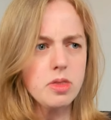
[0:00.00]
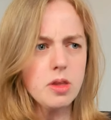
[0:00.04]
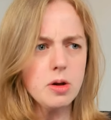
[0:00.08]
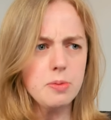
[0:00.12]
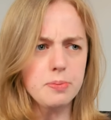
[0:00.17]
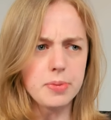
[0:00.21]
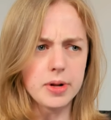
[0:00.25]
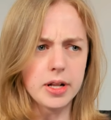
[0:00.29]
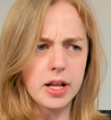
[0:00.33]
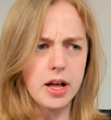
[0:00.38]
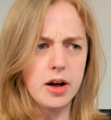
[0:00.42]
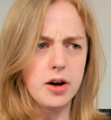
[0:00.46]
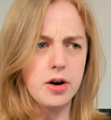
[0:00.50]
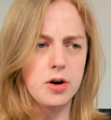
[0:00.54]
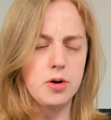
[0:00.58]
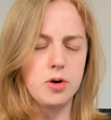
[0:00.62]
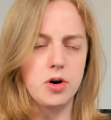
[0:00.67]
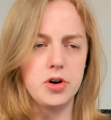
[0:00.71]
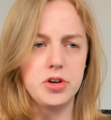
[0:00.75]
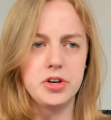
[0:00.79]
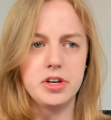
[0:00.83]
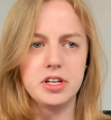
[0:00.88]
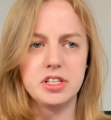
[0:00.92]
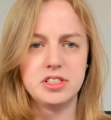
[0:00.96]
below, or
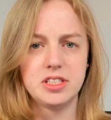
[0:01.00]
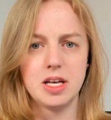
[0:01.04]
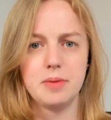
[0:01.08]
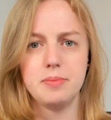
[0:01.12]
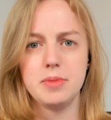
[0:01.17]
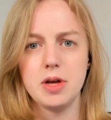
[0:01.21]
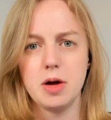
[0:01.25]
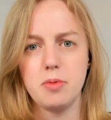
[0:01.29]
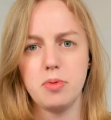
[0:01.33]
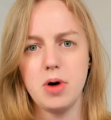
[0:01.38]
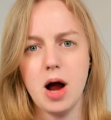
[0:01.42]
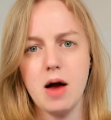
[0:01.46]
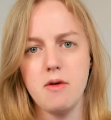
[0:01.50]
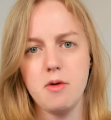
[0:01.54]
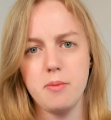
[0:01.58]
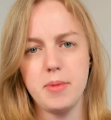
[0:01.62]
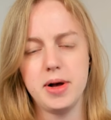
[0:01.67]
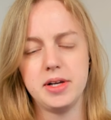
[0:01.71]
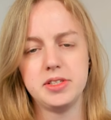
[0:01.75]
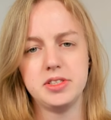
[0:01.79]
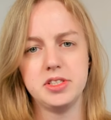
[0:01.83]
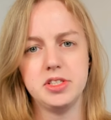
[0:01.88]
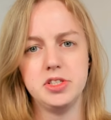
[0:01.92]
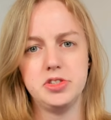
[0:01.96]
you can send me a private
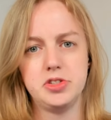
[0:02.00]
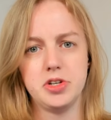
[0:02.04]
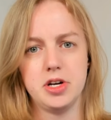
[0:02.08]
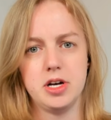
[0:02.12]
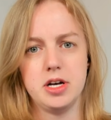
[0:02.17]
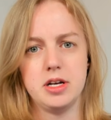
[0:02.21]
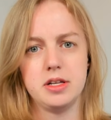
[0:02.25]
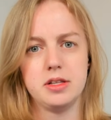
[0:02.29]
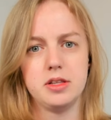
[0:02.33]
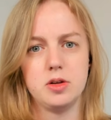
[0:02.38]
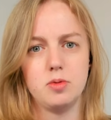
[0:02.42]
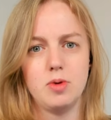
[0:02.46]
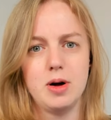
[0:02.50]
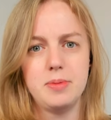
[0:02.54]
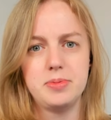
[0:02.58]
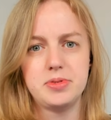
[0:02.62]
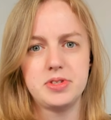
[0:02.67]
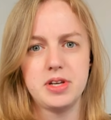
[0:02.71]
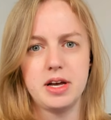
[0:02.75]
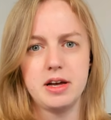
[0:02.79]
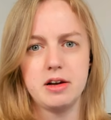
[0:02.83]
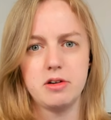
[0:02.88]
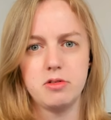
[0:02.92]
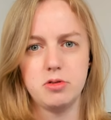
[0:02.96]
message at the
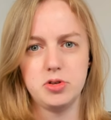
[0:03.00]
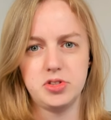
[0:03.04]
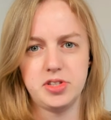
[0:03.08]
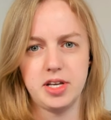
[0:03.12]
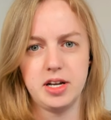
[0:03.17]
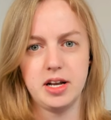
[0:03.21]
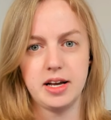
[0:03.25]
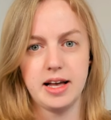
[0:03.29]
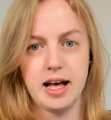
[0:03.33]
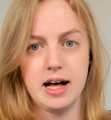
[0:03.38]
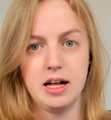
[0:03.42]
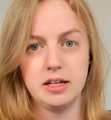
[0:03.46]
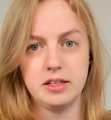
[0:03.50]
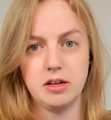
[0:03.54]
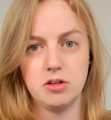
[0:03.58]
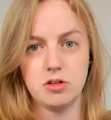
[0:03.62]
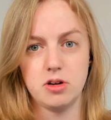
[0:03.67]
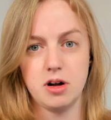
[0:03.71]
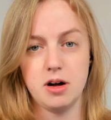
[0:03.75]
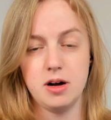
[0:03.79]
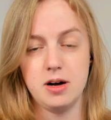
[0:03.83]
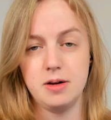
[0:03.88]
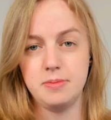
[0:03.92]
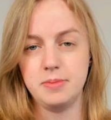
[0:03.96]
website,
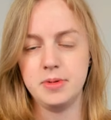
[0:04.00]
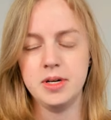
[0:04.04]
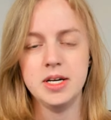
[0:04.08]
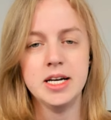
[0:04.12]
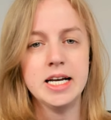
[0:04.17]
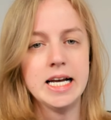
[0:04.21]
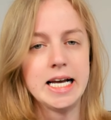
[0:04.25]
crusadergal.com.